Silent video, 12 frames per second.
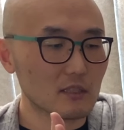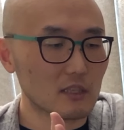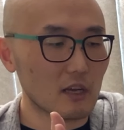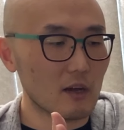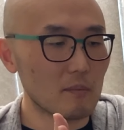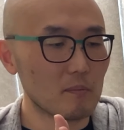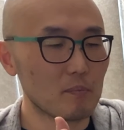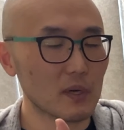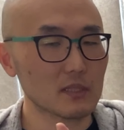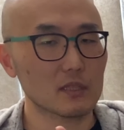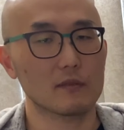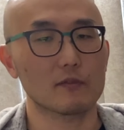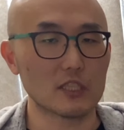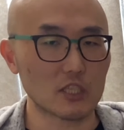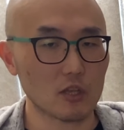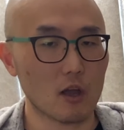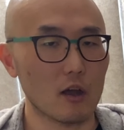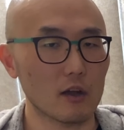a bunch of different
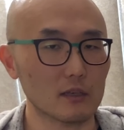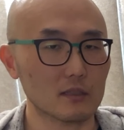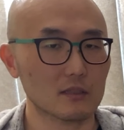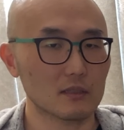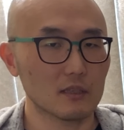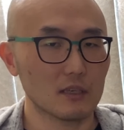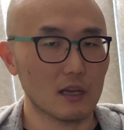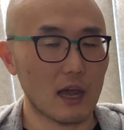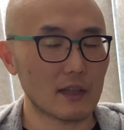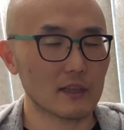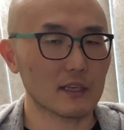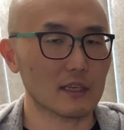songs, I think